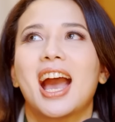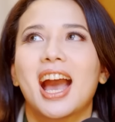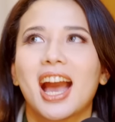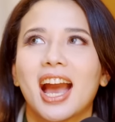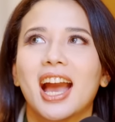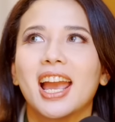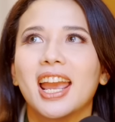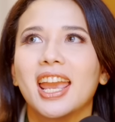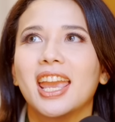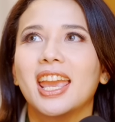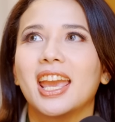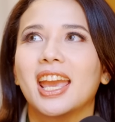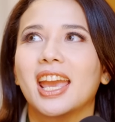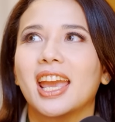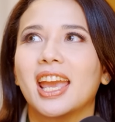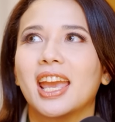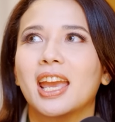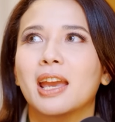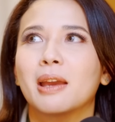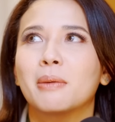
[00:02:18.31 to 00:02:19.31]
I
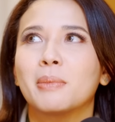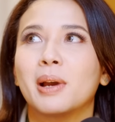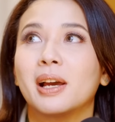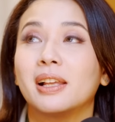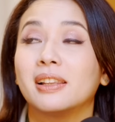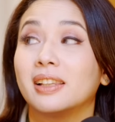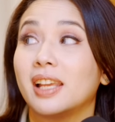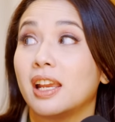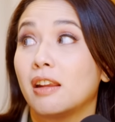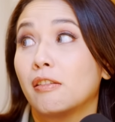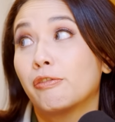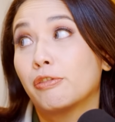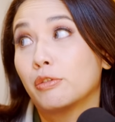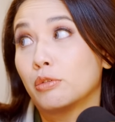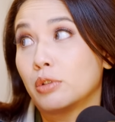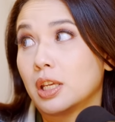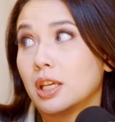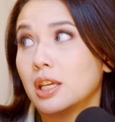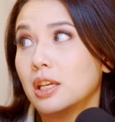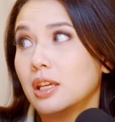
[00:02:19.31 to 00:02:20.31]
am a late
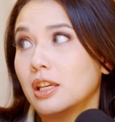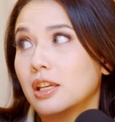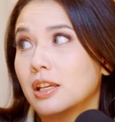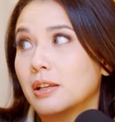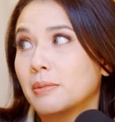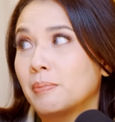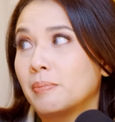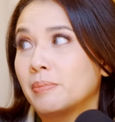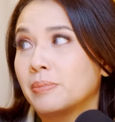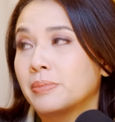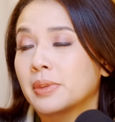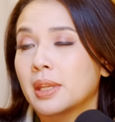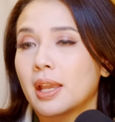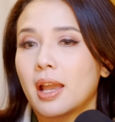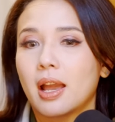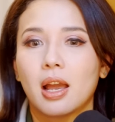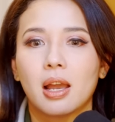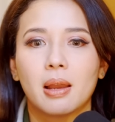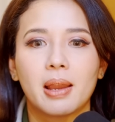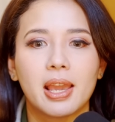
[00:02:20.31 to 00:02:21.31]
foodie.
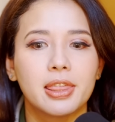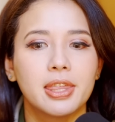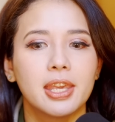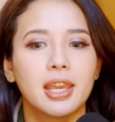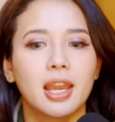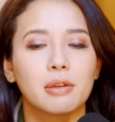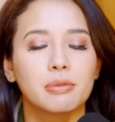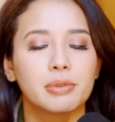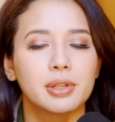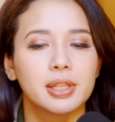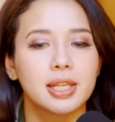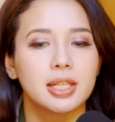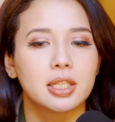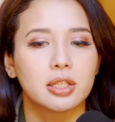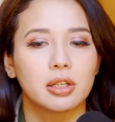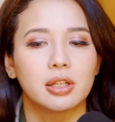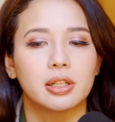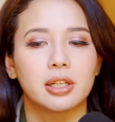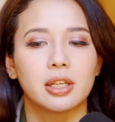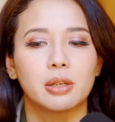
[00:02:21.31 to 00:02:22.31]
I think I really
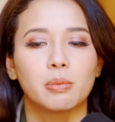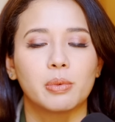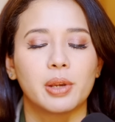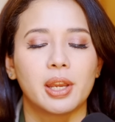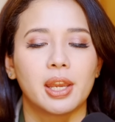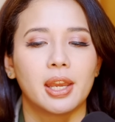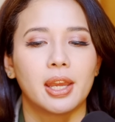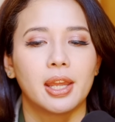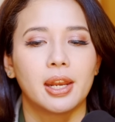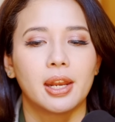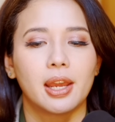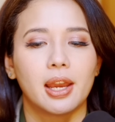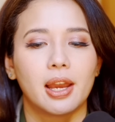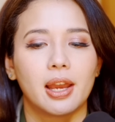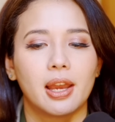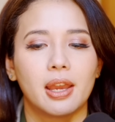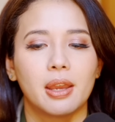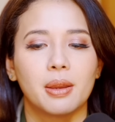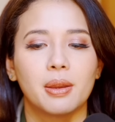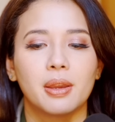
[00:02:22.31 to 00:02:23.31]
started when
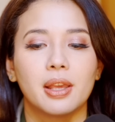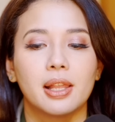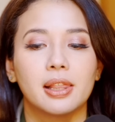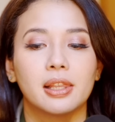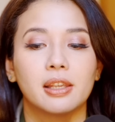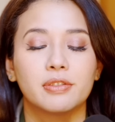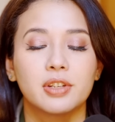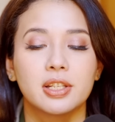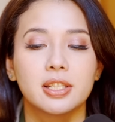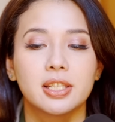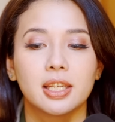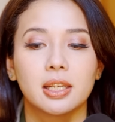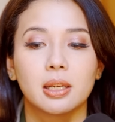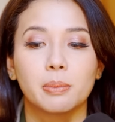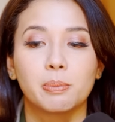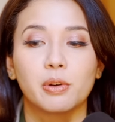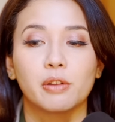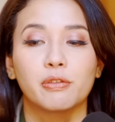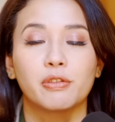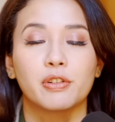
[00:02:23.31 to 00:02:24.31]
I lived in
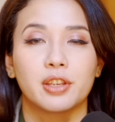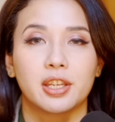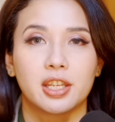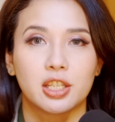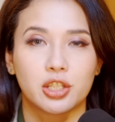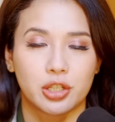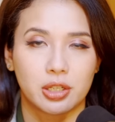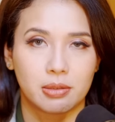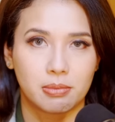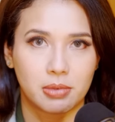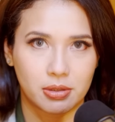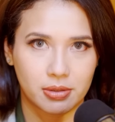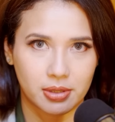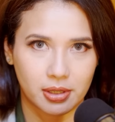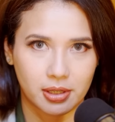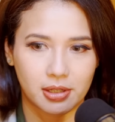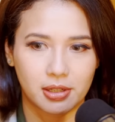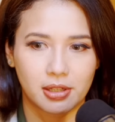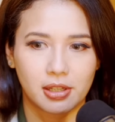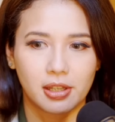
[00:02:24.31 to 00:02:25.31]
Singapore for the Kitchen
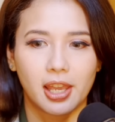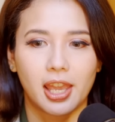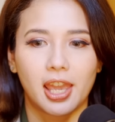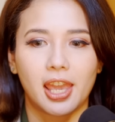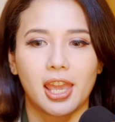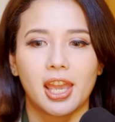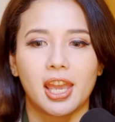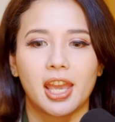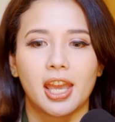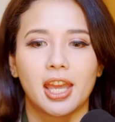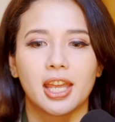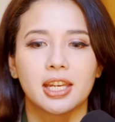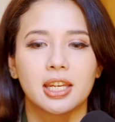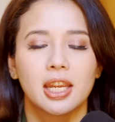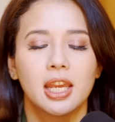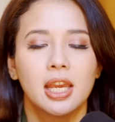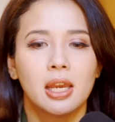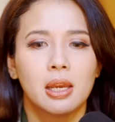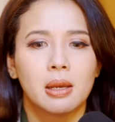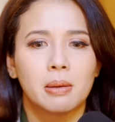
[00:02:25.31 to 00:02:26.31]
Musical, and
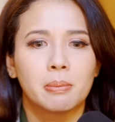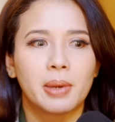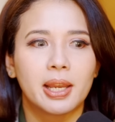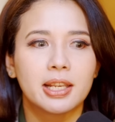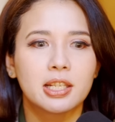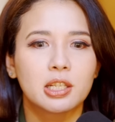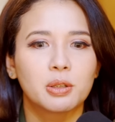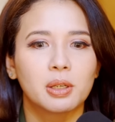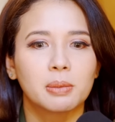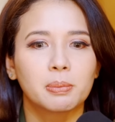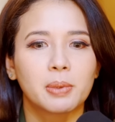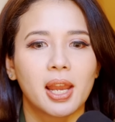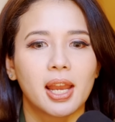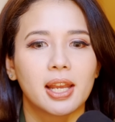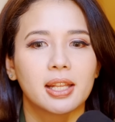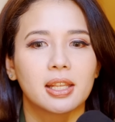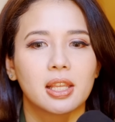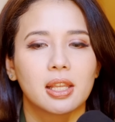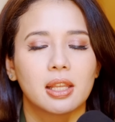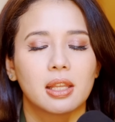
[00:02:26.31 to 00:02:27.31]
my script
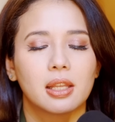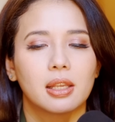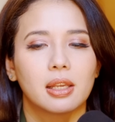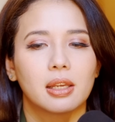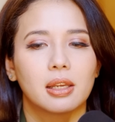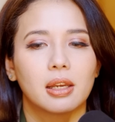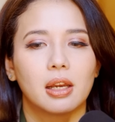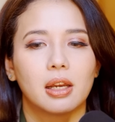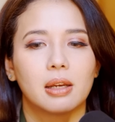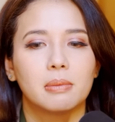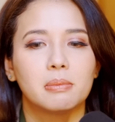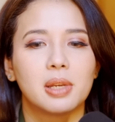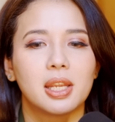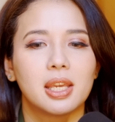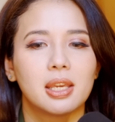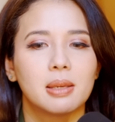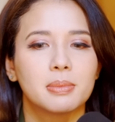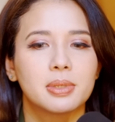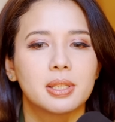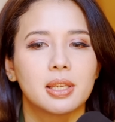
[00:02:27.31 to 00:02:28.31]
had
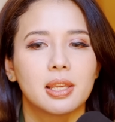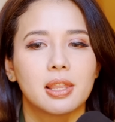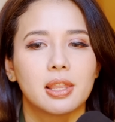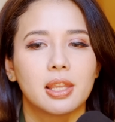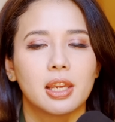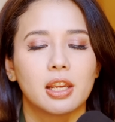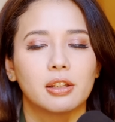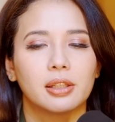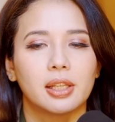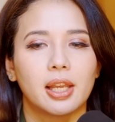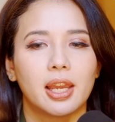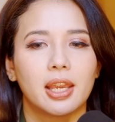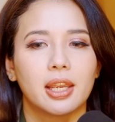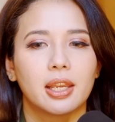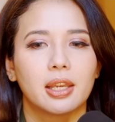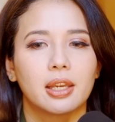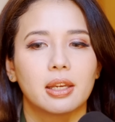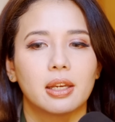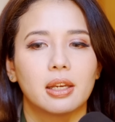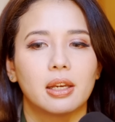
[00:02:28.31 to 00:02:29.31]
names in there
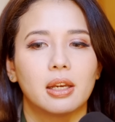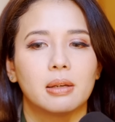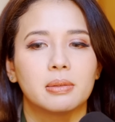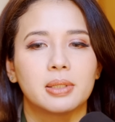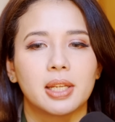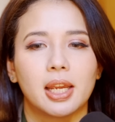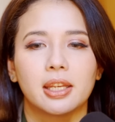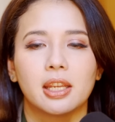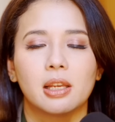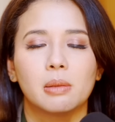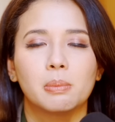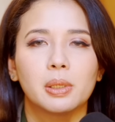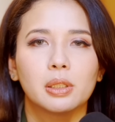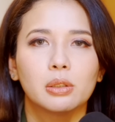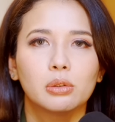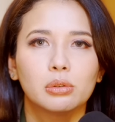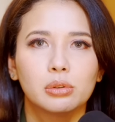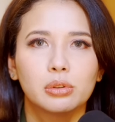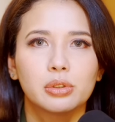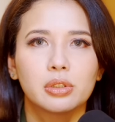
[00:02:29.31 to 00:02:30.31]
like Daniel
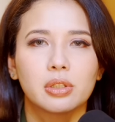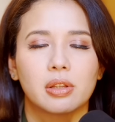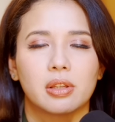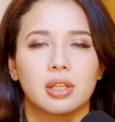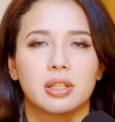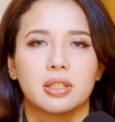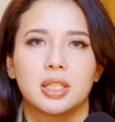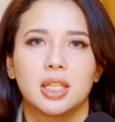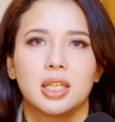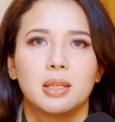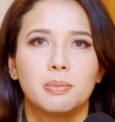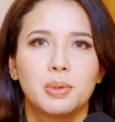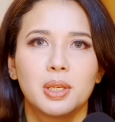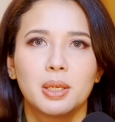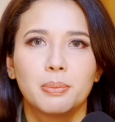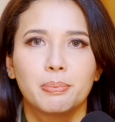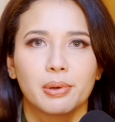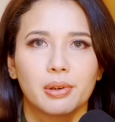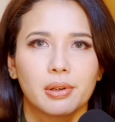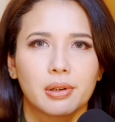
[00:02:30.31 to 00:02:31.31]
Balud, the
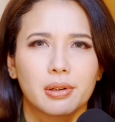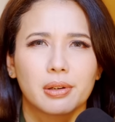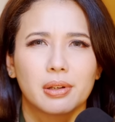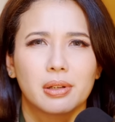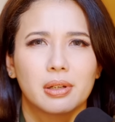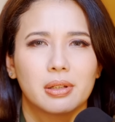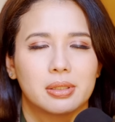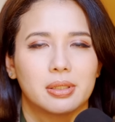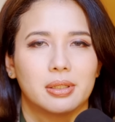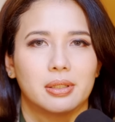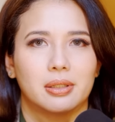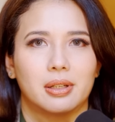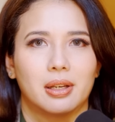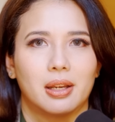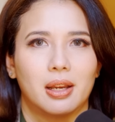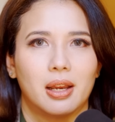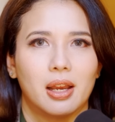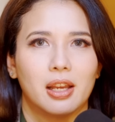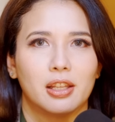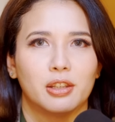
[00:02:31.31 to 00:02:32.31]
DB Burger, and I was like,
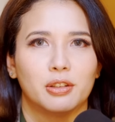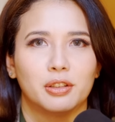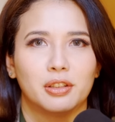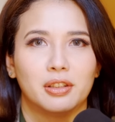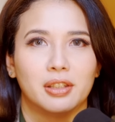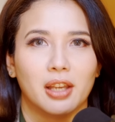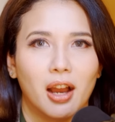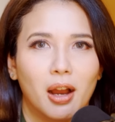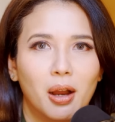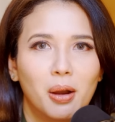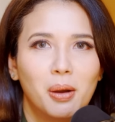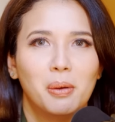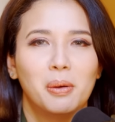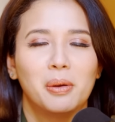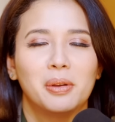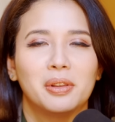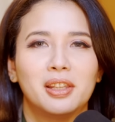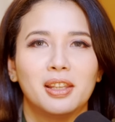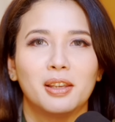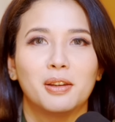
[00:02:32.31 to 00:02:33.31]
ano
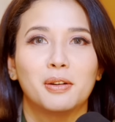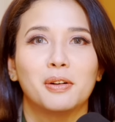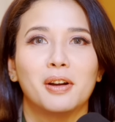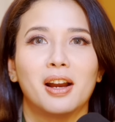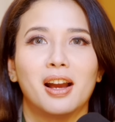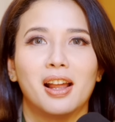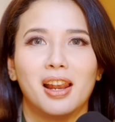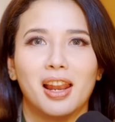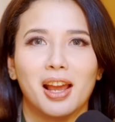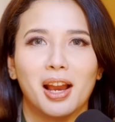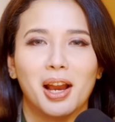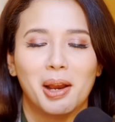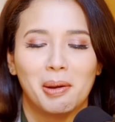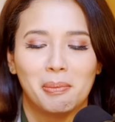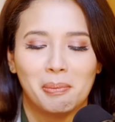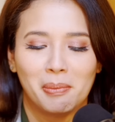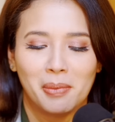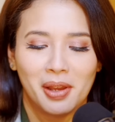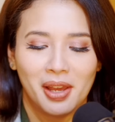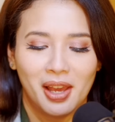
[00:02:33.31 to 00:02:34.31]
daw? Di ko
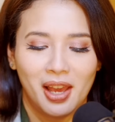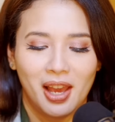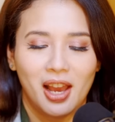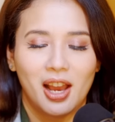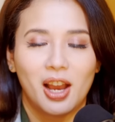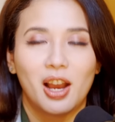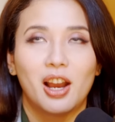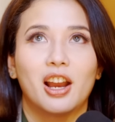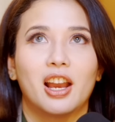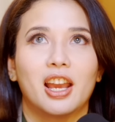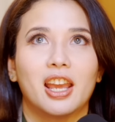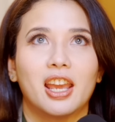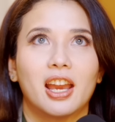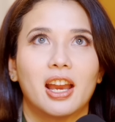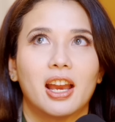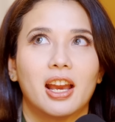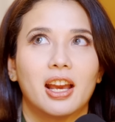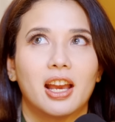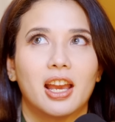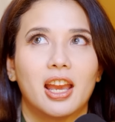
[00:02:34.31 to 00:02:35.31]
alam. Okay.
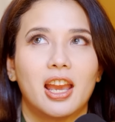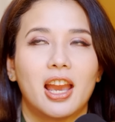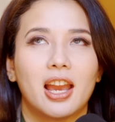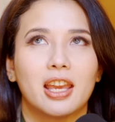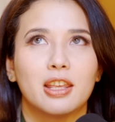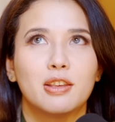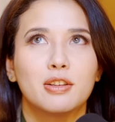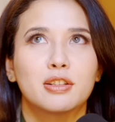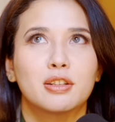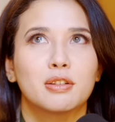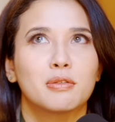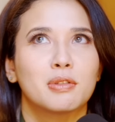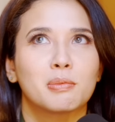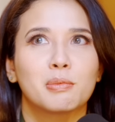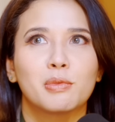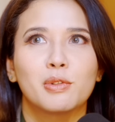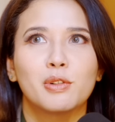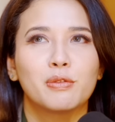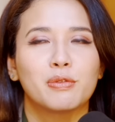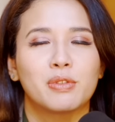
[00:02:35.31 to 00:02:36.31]
I used to
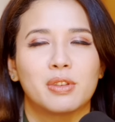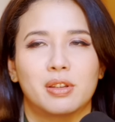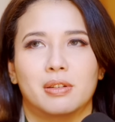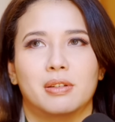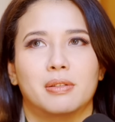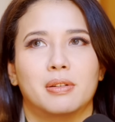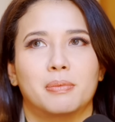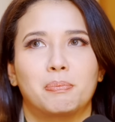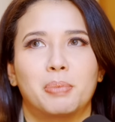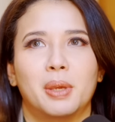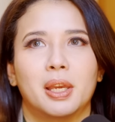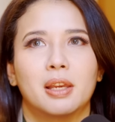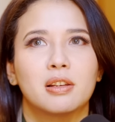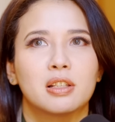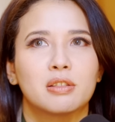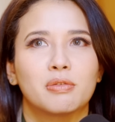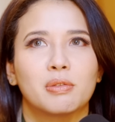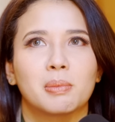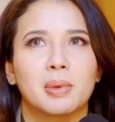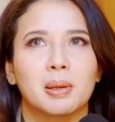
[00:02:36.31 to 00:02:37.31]
remove the
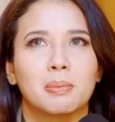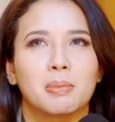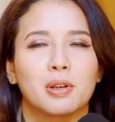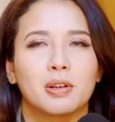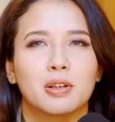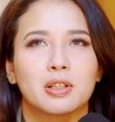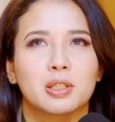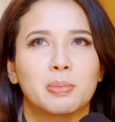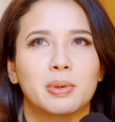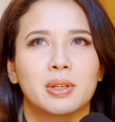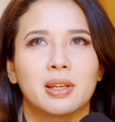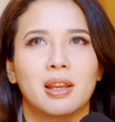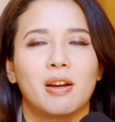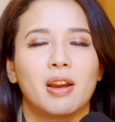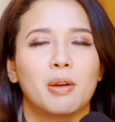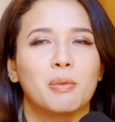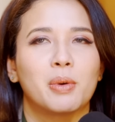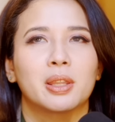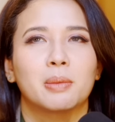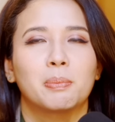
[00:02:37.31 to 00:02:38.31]
pickles from my burgers, but now
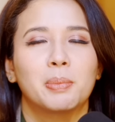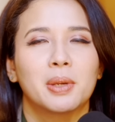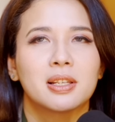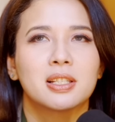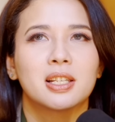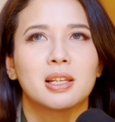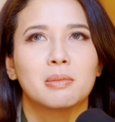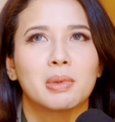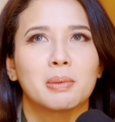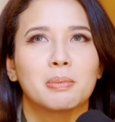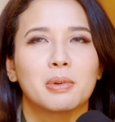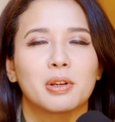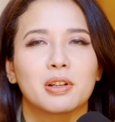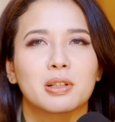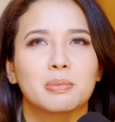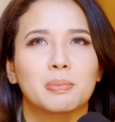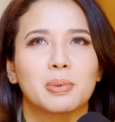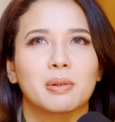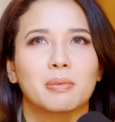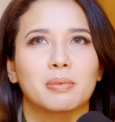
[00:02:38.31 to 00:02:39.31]
I want the pickles in my
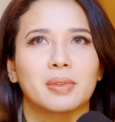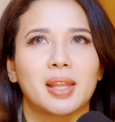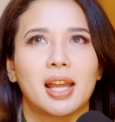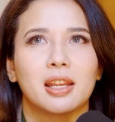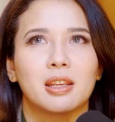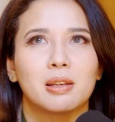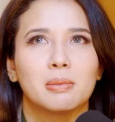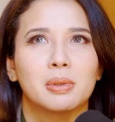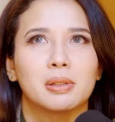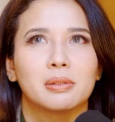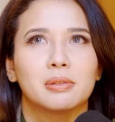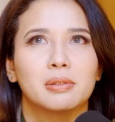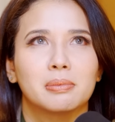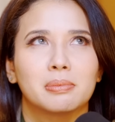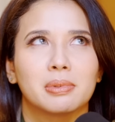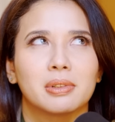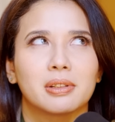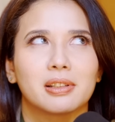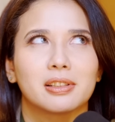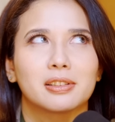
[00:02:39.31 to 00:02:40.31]
burgers. But Daniel Balud
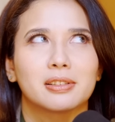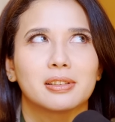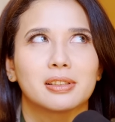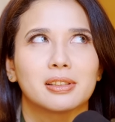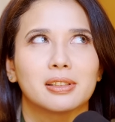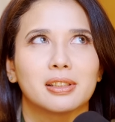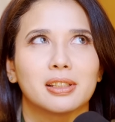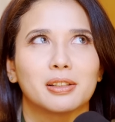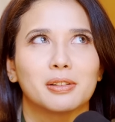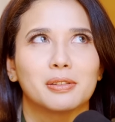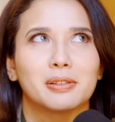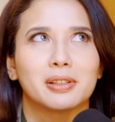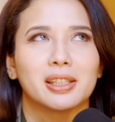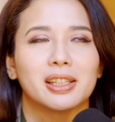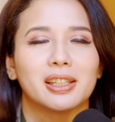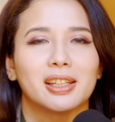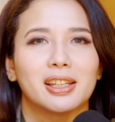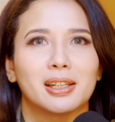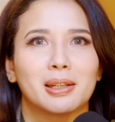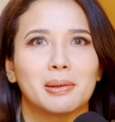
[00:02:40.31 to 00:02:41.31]
Burgers was like,
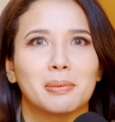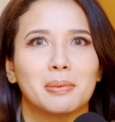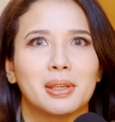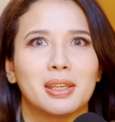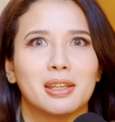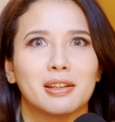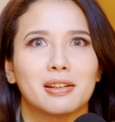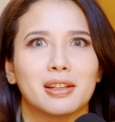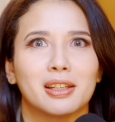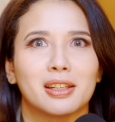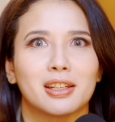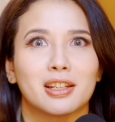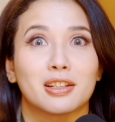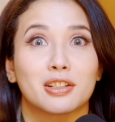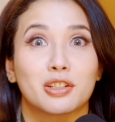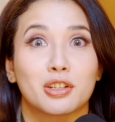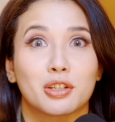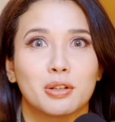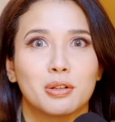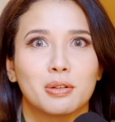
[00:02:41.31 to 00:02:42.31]
okay, and I'm here in a
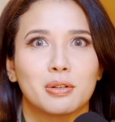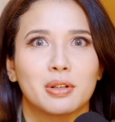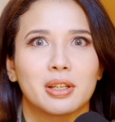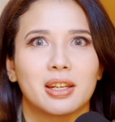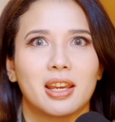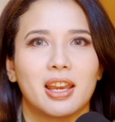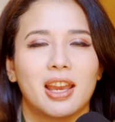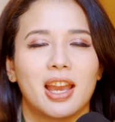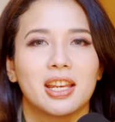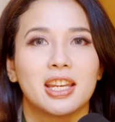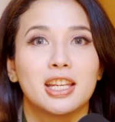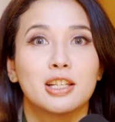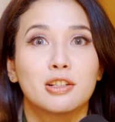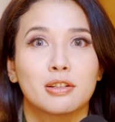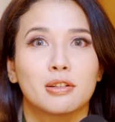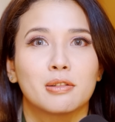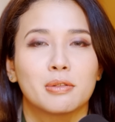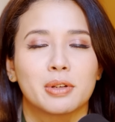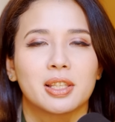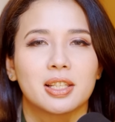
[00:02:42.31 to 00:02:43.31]
show and I need to
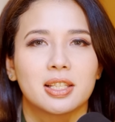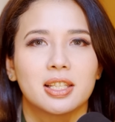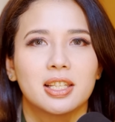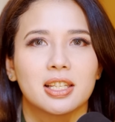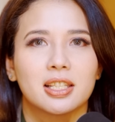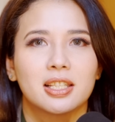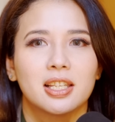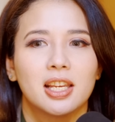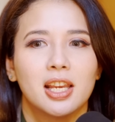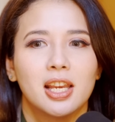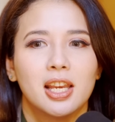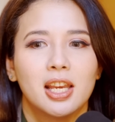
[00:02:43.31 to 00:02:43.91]
know what this is.